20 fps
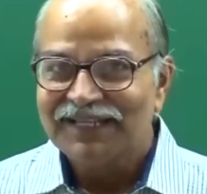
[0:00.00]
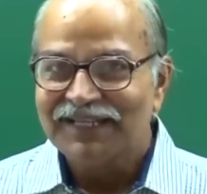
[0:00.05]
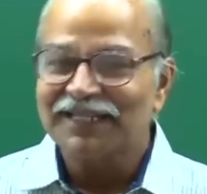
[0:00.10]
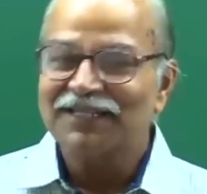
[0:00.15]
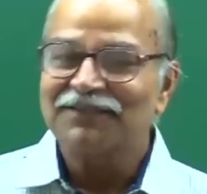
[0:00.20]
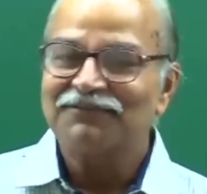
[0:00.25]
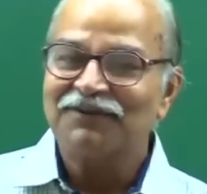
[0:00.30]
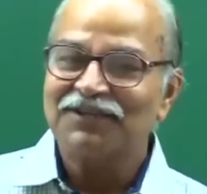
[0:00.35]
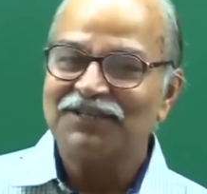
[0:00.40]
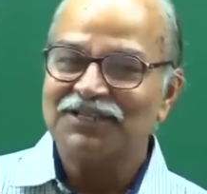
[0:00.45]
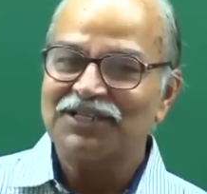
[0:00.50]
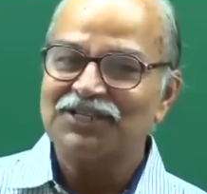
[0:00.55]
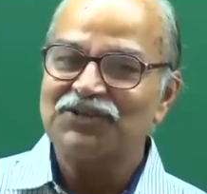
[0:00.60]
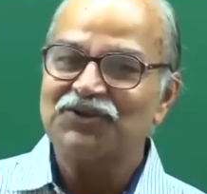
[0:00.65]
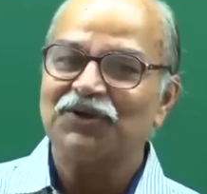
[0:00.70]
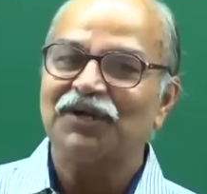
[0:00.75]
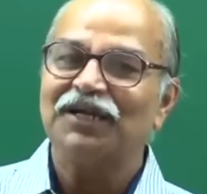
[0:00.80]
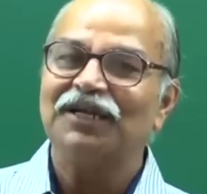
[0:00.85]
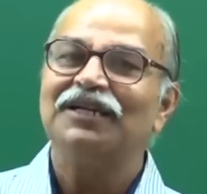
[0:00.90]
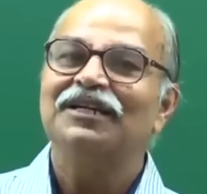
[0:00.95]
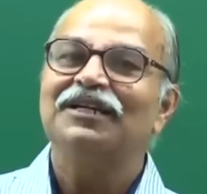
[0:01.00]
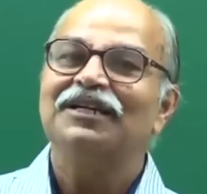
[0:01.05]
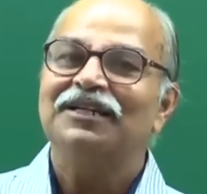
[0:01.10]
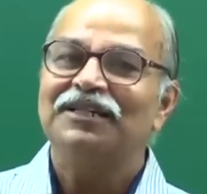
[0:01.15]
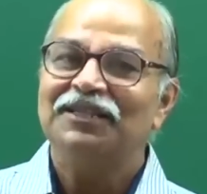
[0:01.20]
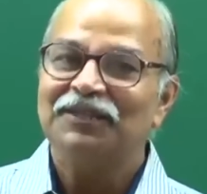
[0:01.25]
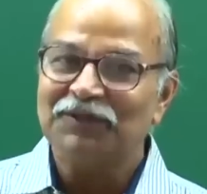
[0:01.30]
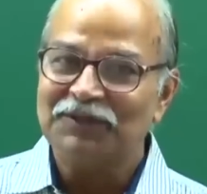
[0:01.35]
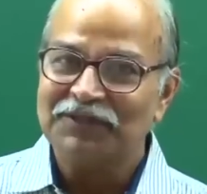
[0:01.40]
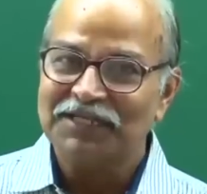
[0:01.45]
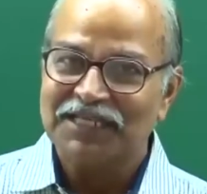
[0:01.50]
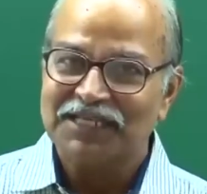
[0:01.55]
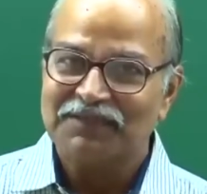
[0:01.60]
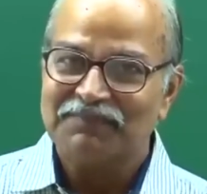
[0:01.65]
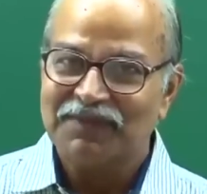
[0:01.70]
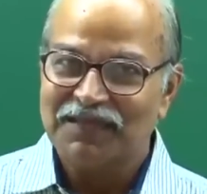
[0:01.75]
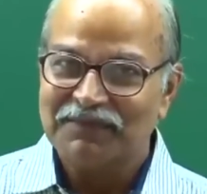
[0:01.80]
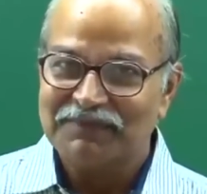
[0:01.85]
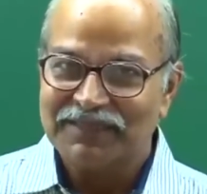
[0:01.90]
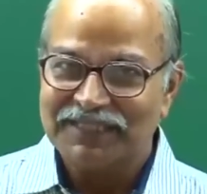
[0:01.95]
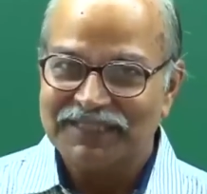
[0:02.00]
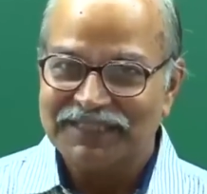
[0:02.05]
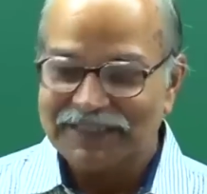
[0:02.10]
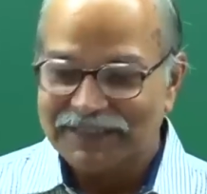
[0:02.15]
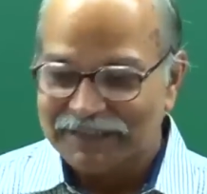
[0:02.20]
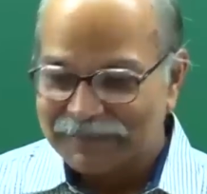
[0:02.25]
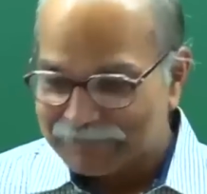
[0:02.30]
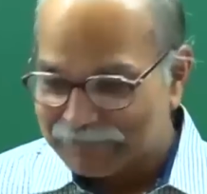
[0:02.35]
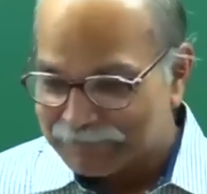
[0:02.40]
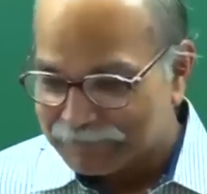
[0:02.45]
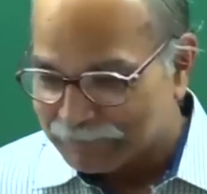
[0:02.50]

Let us first enjoy those experiments.